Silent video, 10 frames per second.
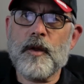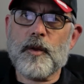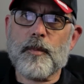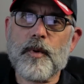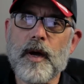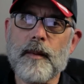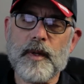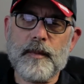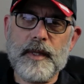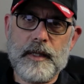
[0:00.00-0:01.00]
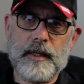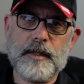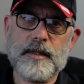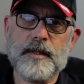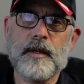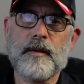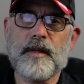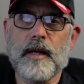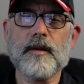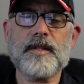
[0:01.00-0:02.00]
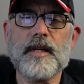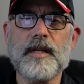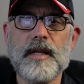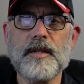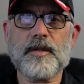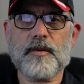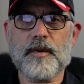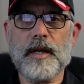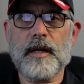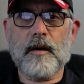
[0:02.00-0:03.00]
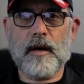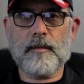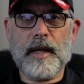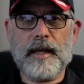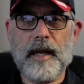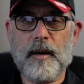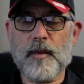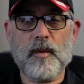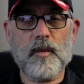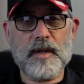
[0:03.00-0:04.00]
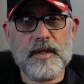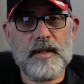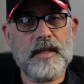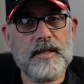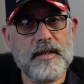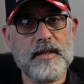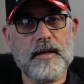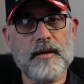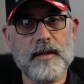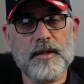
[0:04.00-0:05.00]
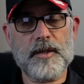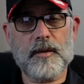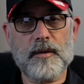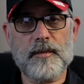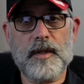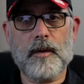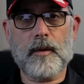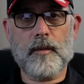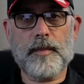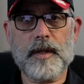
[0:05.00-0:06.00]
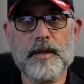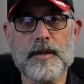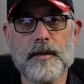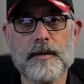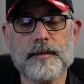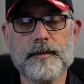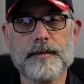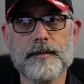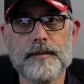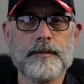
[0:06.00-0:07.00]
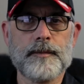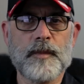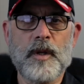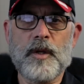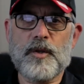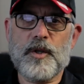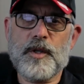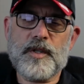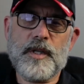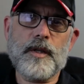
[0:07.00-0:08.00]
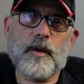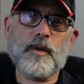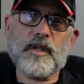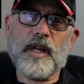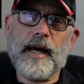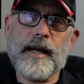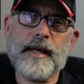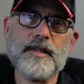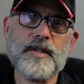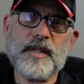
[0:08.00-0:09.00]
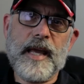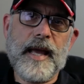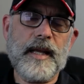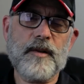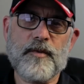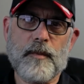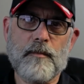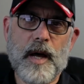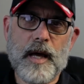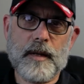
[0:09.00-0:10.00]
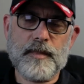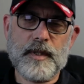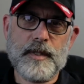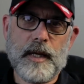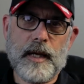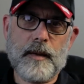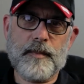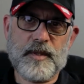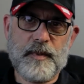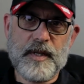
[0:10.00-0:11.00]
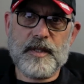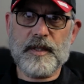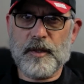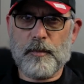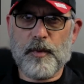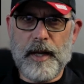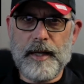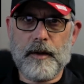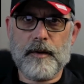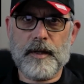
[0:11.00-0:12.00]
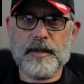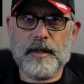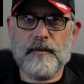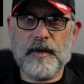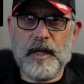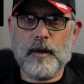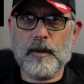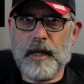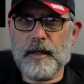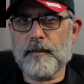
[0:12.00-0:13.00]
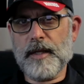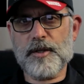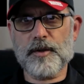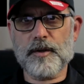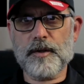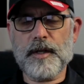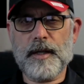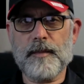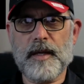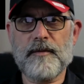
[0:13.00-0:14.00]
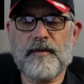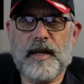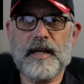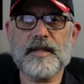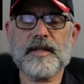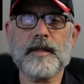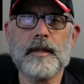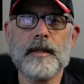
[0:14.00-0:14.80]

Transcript: The problem is the LCD screen on my camera wasn't necessarily showing me the whole picture. Do you see those lines scanning from bottom to top, especially in the bright areas of the video like my shirt and my face?